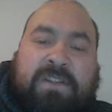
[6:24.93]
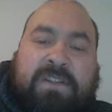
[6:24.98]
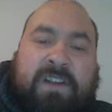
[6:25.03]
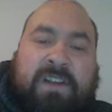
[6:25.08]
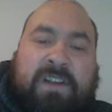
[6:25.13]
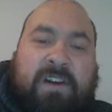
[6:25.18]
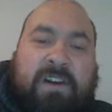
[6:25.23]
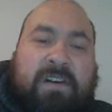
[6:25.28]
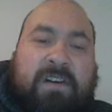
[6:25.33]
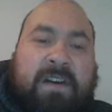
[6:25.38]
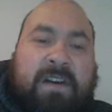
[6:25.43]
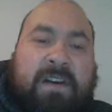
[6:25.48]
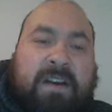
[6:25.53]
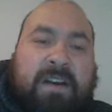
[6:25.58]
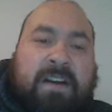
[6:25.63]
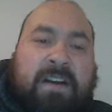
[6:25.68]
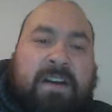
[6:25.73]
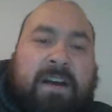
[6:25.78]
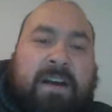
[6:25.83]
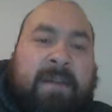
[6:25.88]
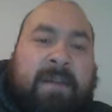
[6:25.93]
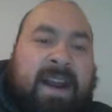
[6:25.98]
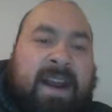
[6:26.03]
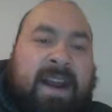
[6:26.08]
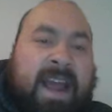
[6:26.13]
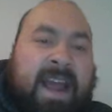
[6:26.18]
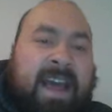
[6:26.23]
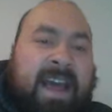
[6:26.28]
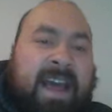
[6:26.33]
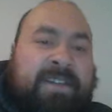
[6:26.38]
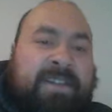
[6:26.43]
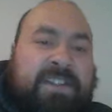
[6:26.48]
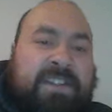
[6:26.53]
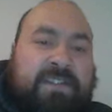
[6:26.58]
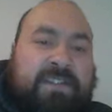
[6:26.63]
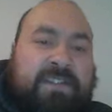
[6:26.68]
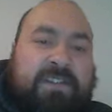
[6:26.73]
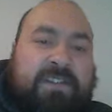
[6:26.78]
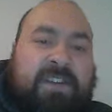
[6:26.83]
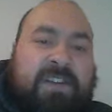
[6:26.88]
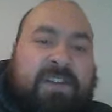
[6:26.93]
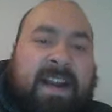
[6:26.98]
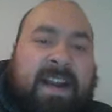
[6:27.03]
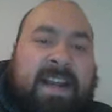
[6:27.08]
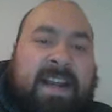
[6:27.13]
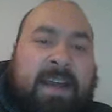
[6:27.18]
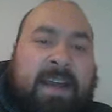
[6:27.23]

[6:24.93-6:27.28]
So I might have to trade